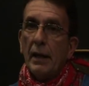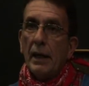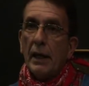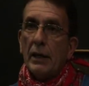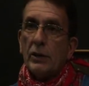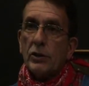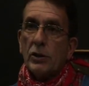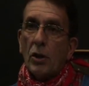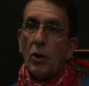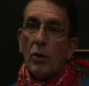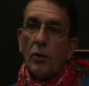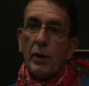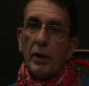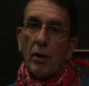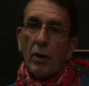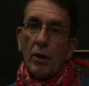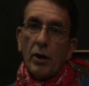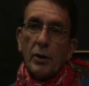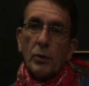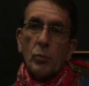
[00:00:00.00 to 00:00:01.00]
And so the
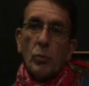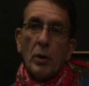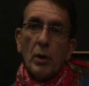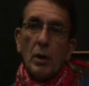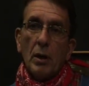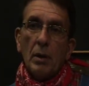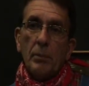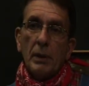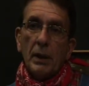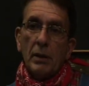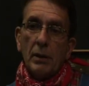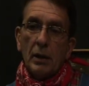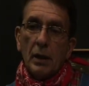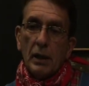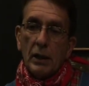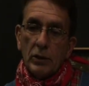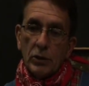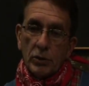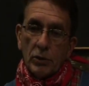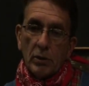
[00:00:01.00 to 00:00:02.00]
earthworm in
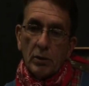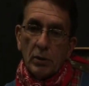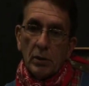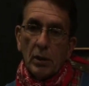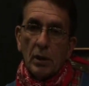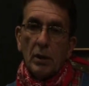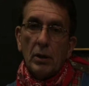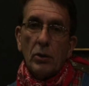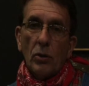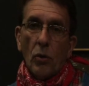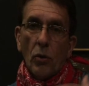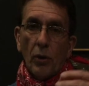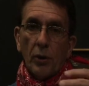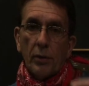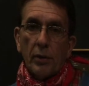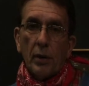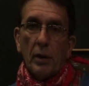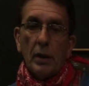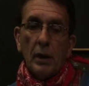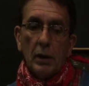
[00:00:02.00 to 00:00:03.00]
eastern and
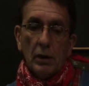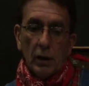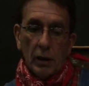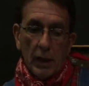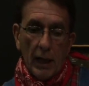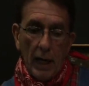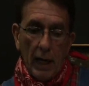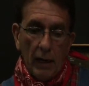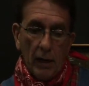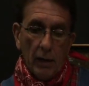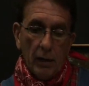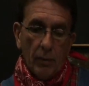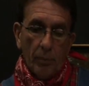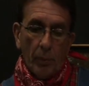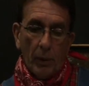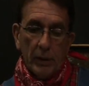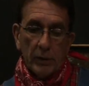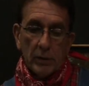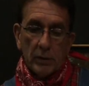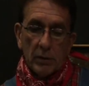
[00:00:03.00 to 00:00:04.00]
northern into Canada,
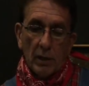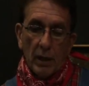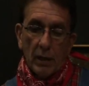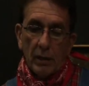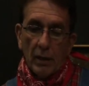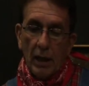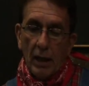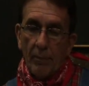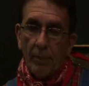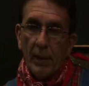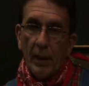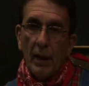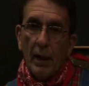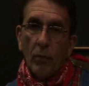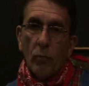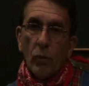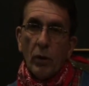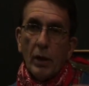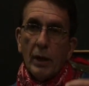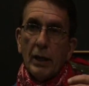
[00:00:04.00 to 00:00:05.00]
places like that,
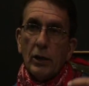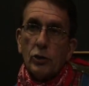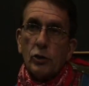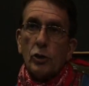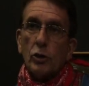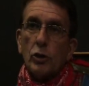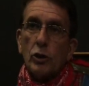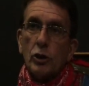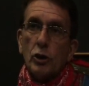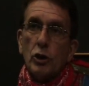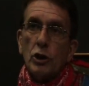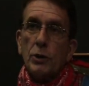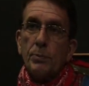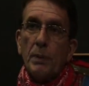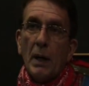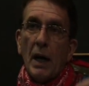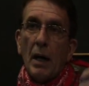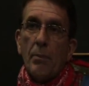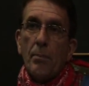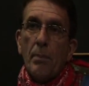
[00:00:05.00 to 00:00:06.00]
were introduced
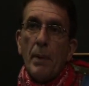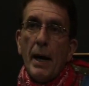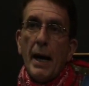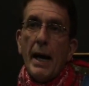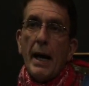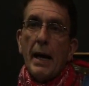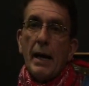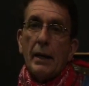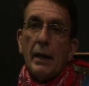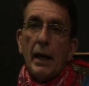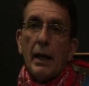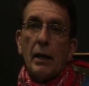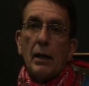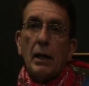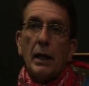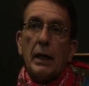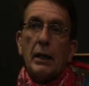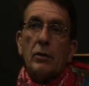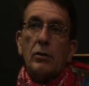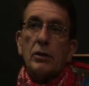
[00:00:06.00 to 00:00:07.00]
by man at
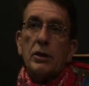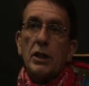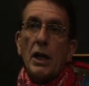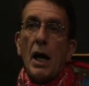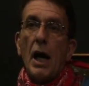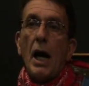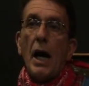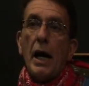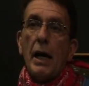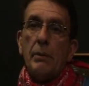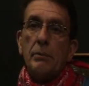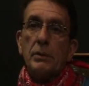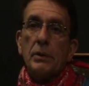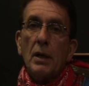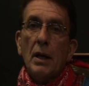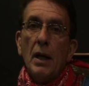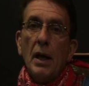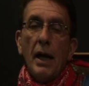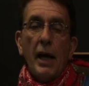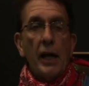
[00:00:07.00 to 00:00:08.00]
later times.
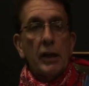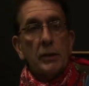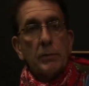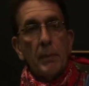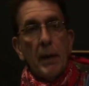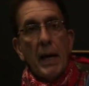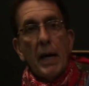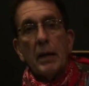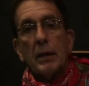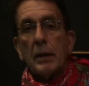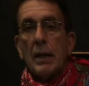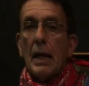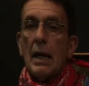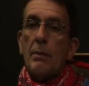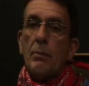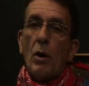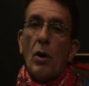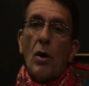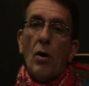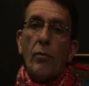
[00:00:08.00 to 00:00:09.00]
As man
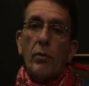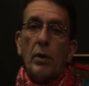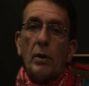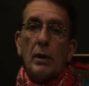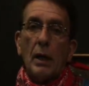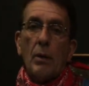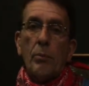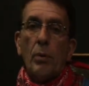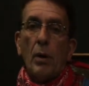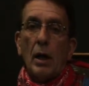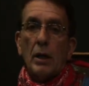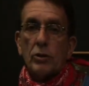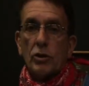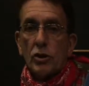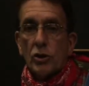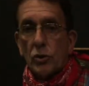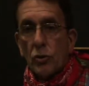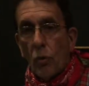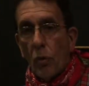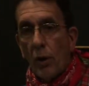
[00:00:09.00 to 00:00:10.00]
came over, they brought
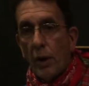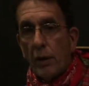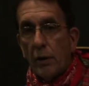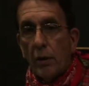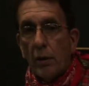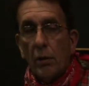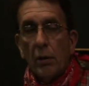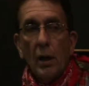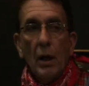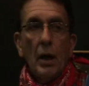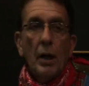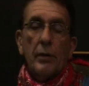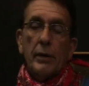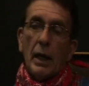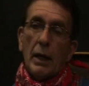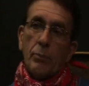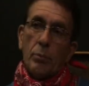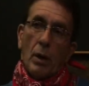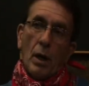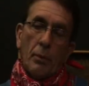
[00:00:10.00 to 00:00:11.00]
soil,
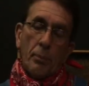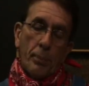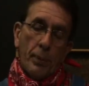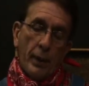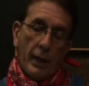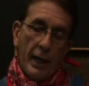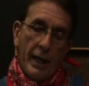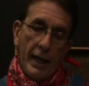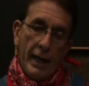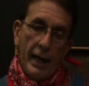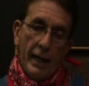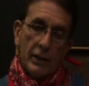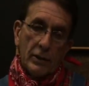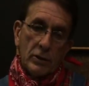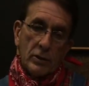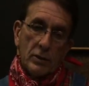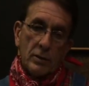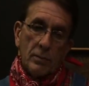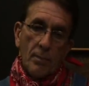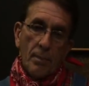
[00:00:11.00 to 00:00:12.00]
they brought
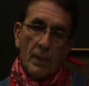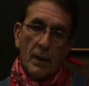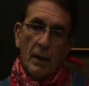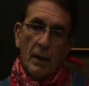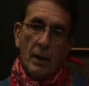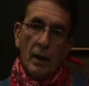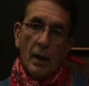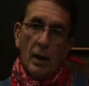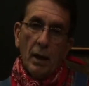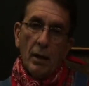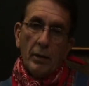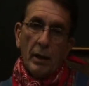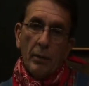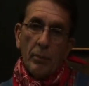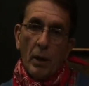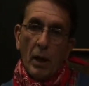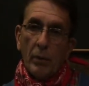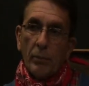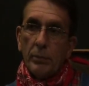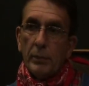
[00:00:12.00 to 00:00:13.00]
plants, they
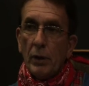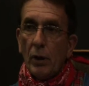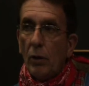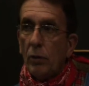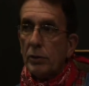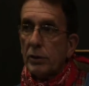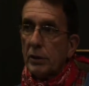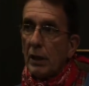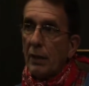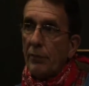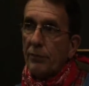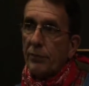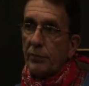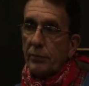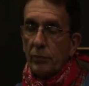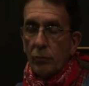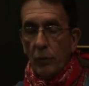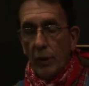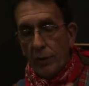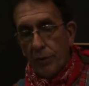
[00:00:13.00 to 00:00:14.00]
brought
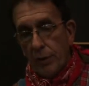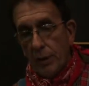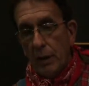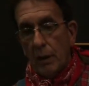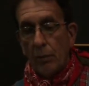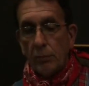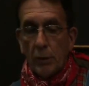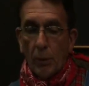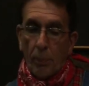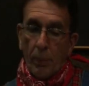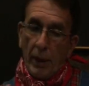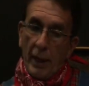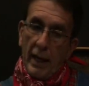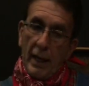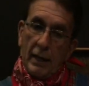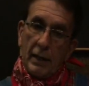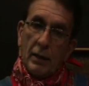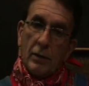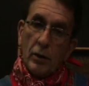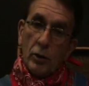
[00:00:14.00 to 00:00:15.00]
stuff with them to
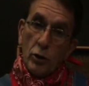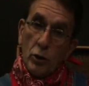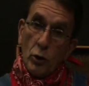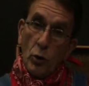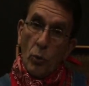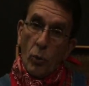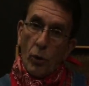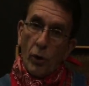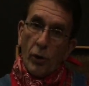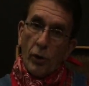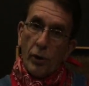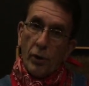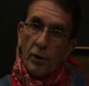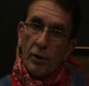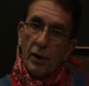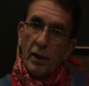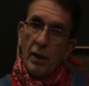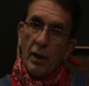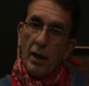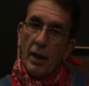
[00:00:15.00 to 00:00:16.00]
plant in the New
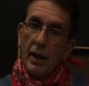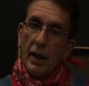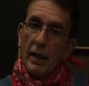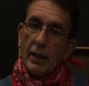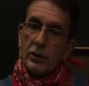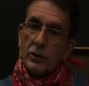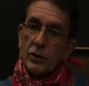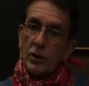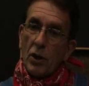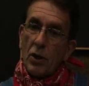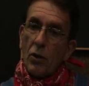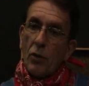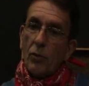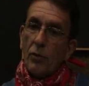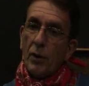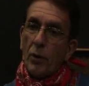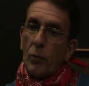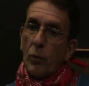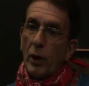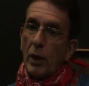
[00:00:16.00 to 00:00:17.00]
World. And so
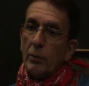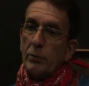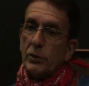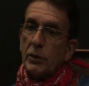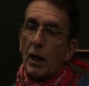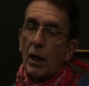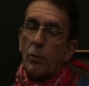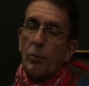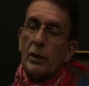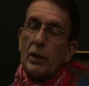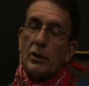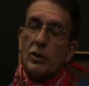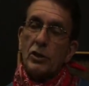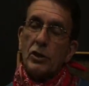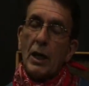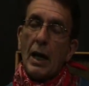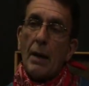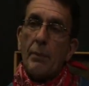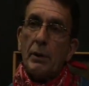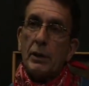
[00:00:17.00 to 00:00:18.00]
the worms got
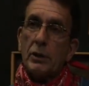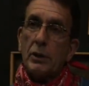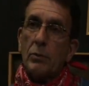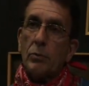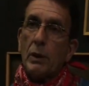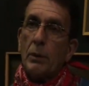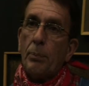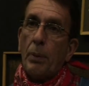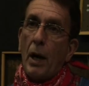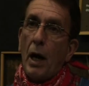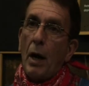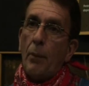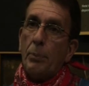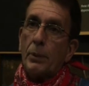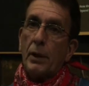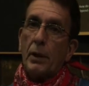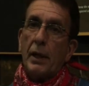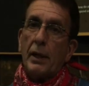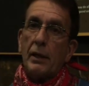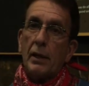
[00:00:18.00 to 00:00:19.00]
reestablished and
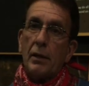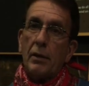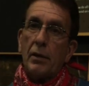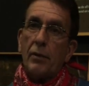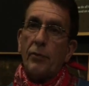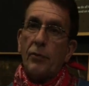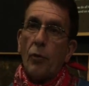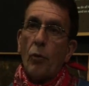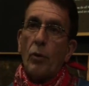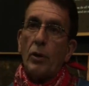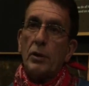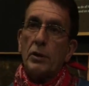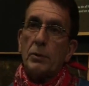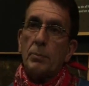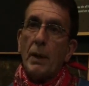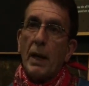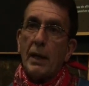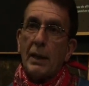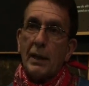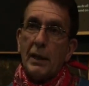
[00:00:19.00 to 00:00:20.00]
repopulated the forest
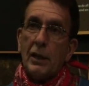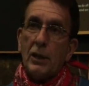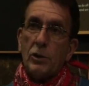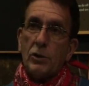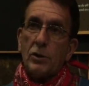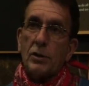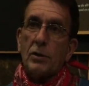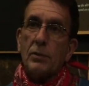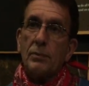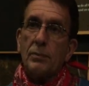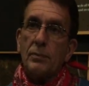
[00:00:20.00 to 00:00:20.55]
back east.